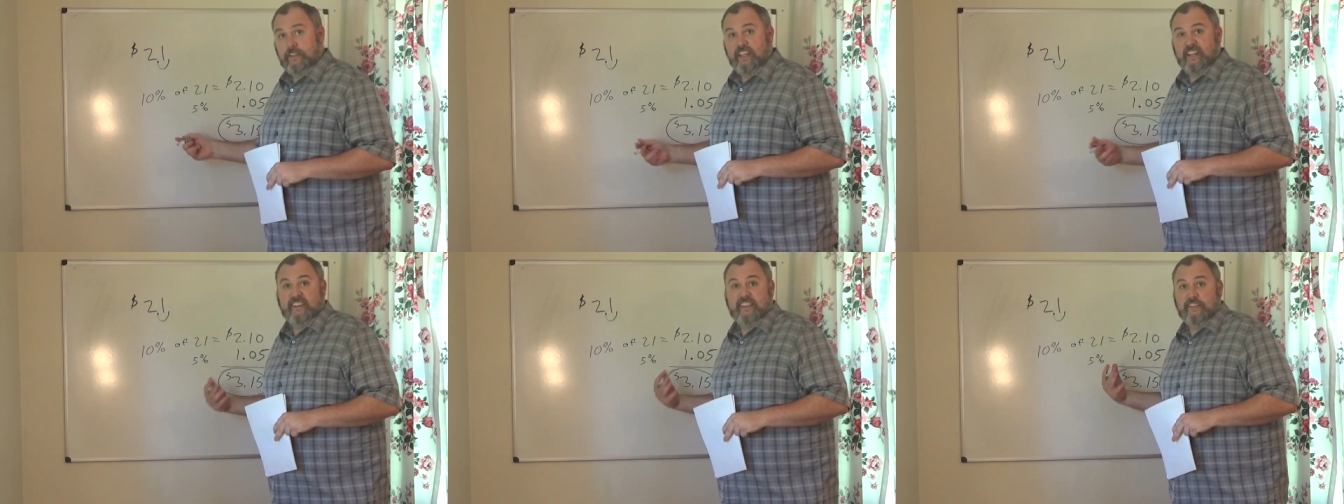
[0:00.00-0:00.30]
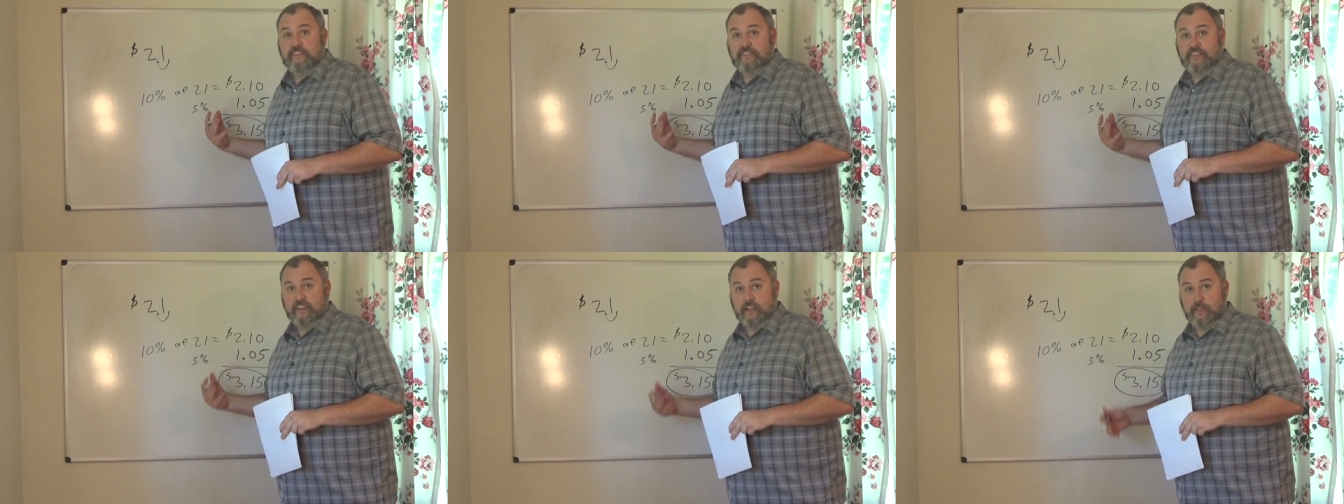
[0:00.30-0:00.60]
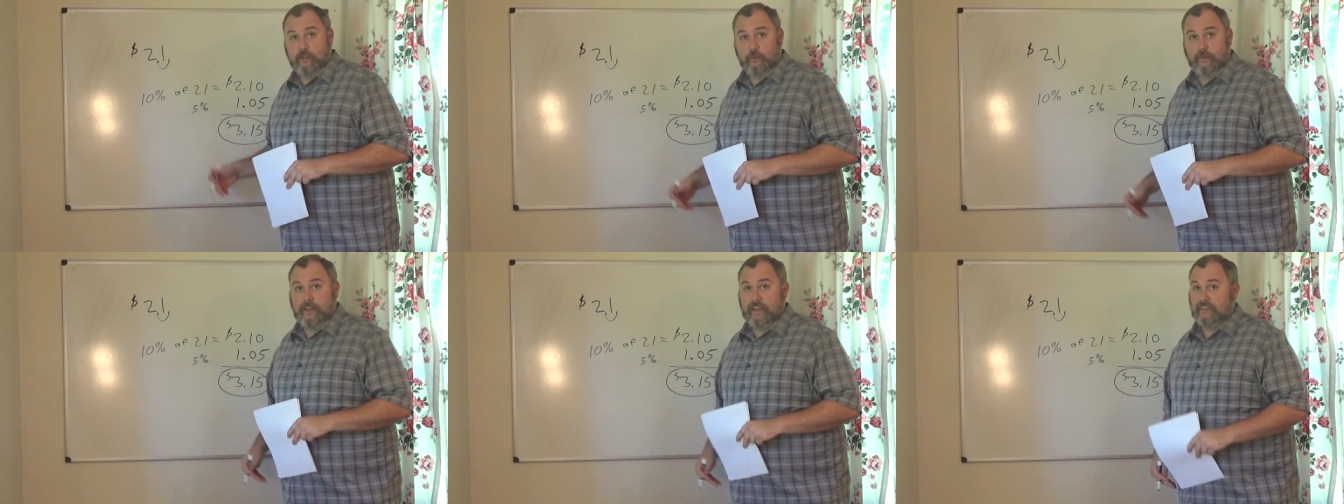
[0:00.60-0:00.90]
done this
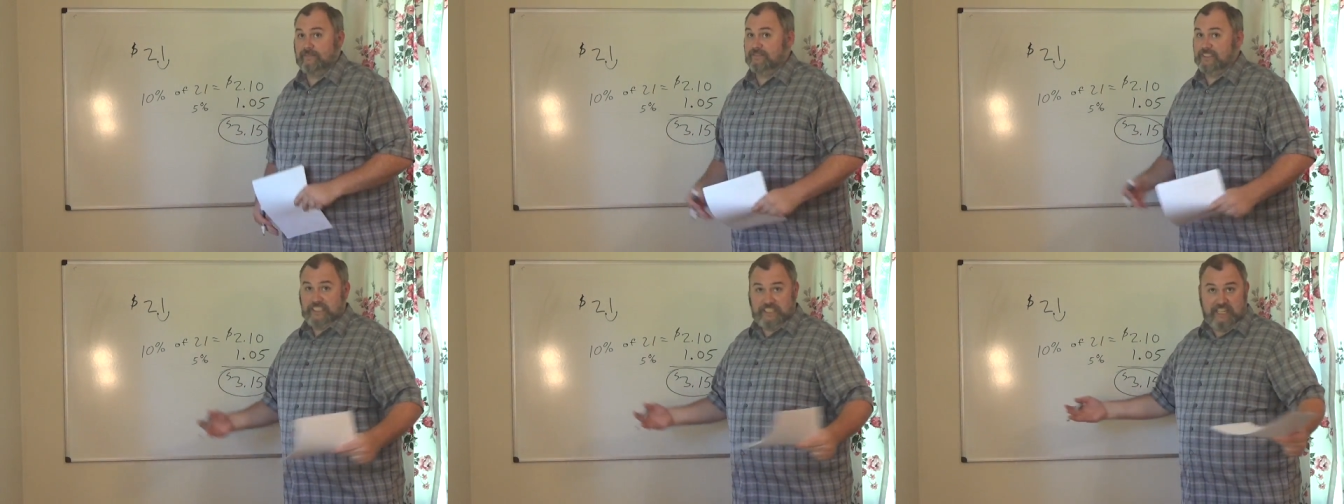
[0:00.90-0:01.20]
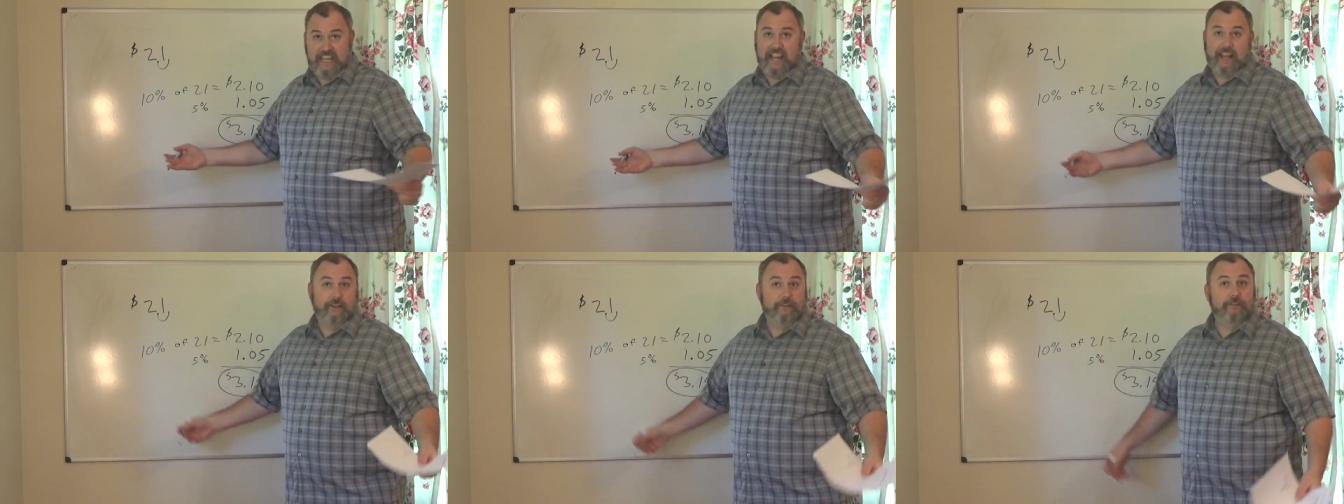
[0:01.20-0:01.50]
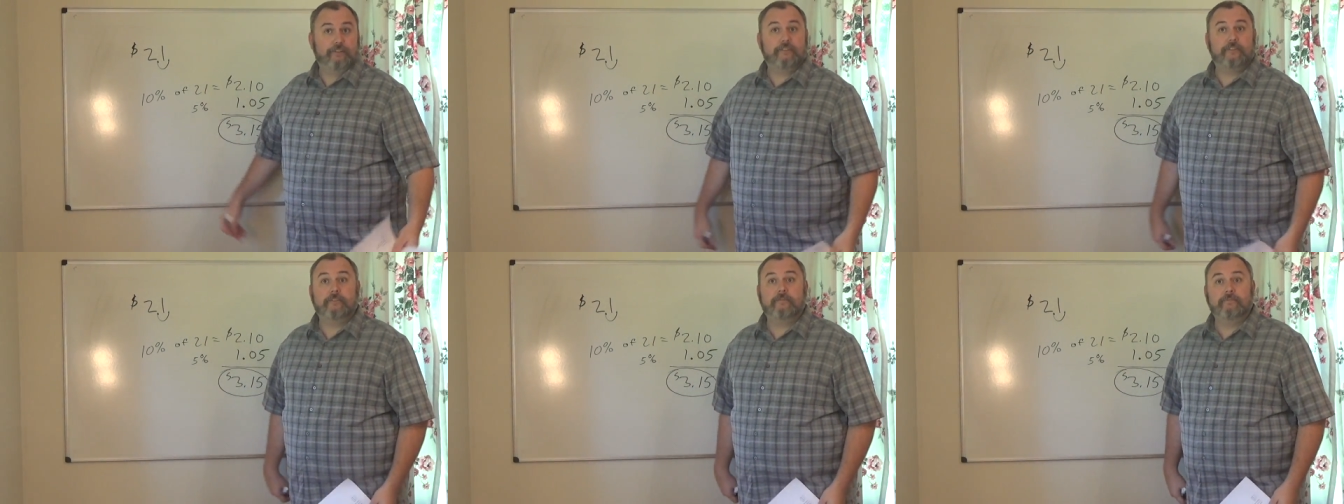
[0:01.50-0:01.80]
another way?
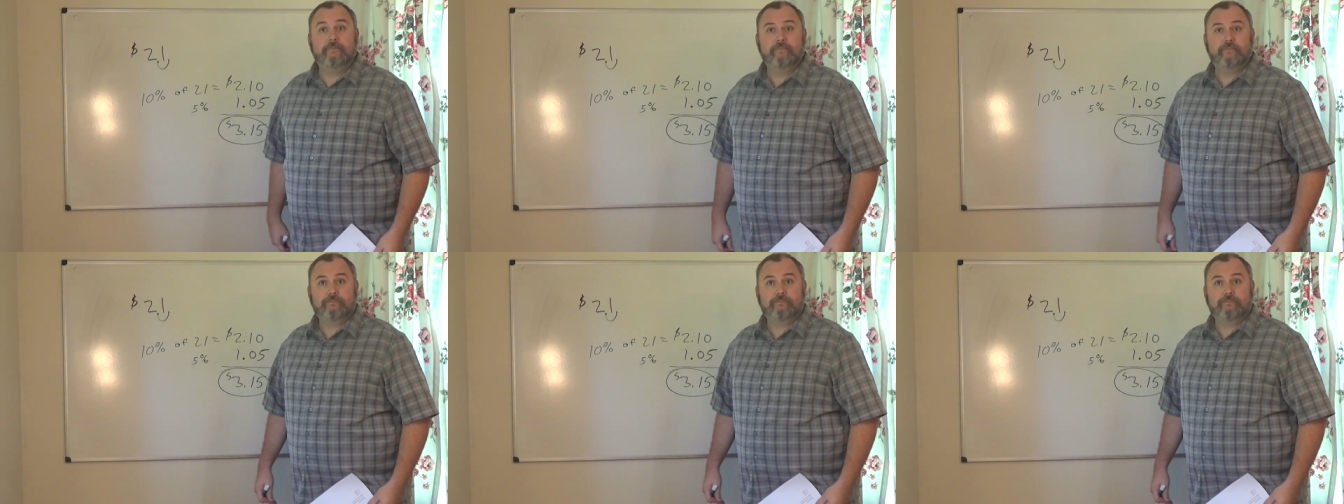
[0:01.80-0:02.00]
Yes.